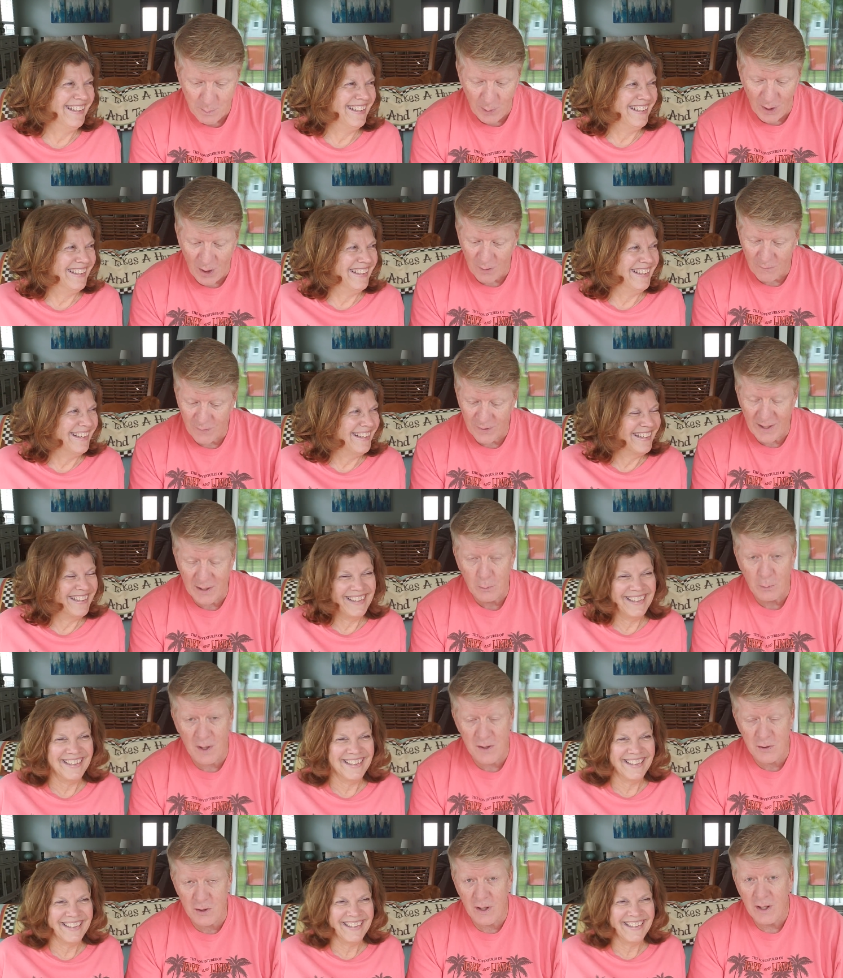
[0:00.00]
Speaker 1: Paul, for that
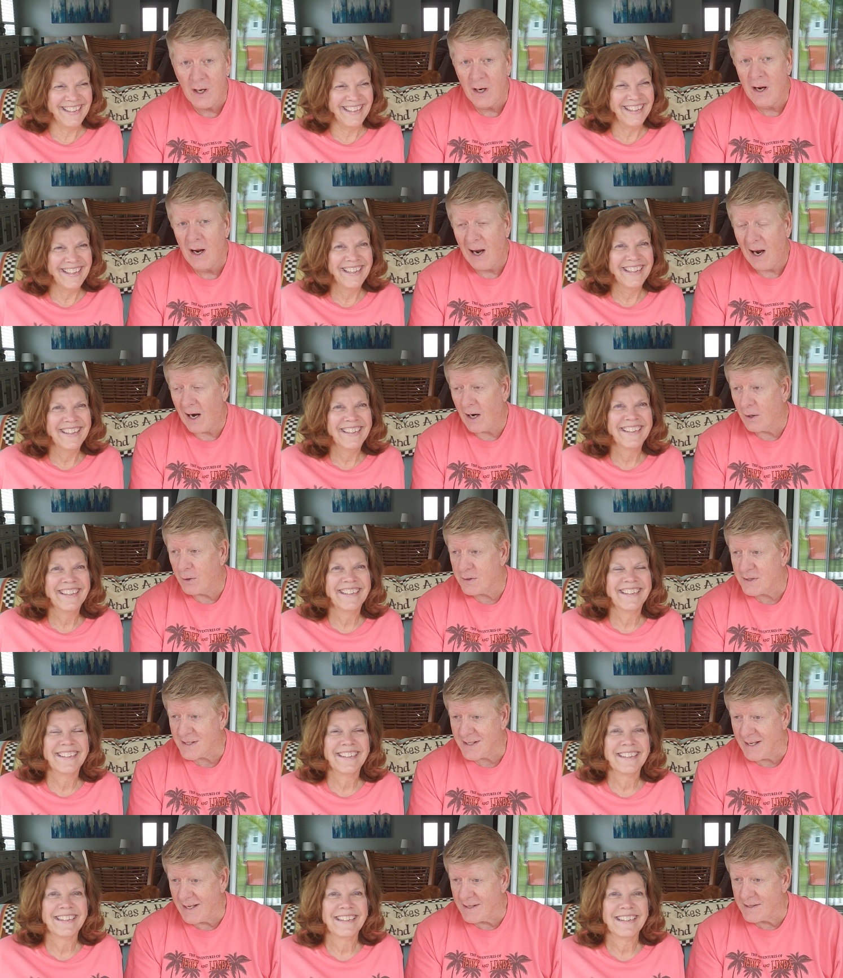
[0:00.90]
question. I heard
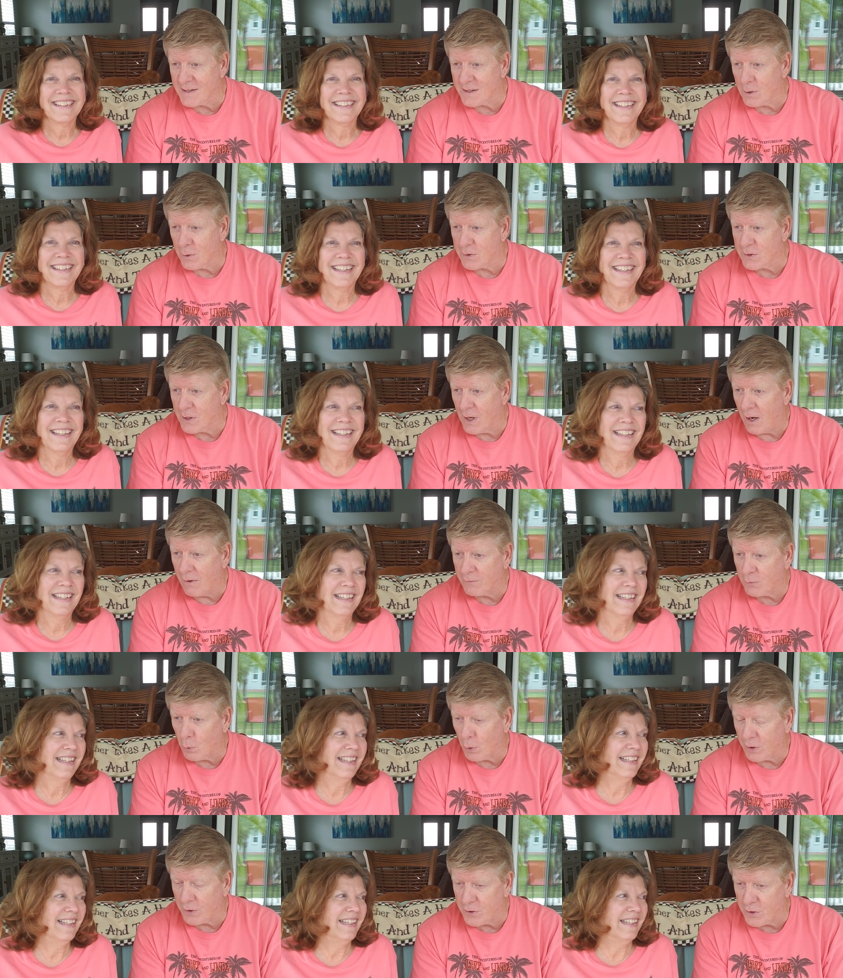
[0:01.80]
Skin So Soft
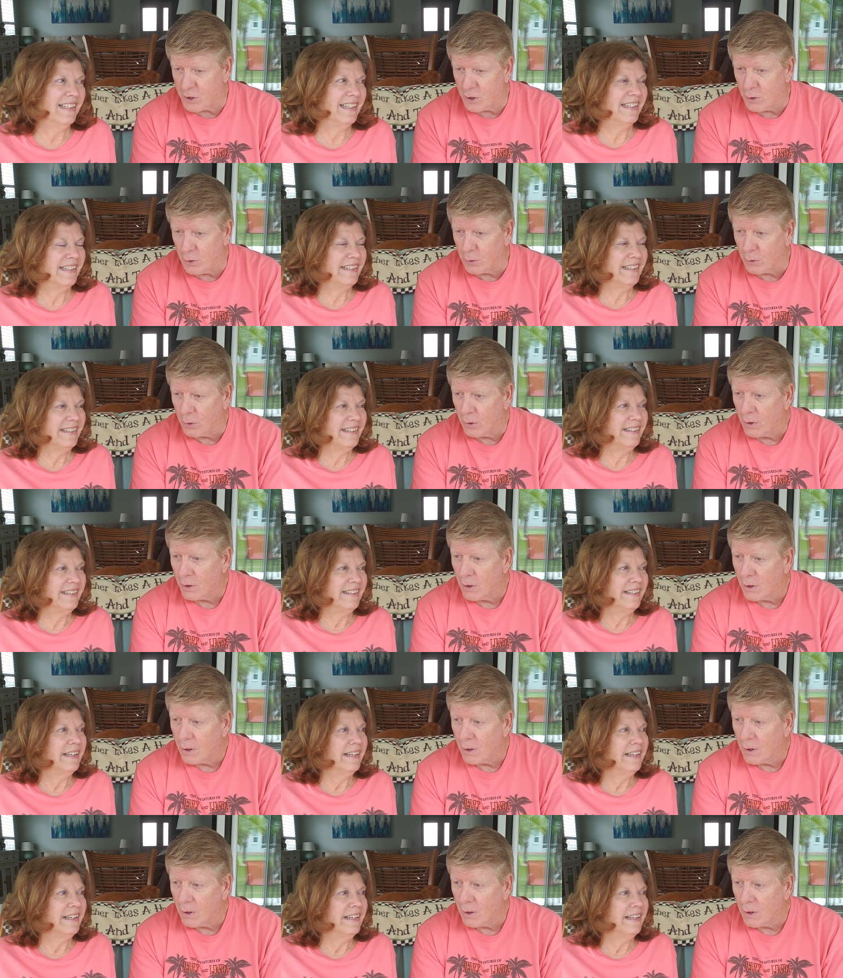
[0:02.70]
works too.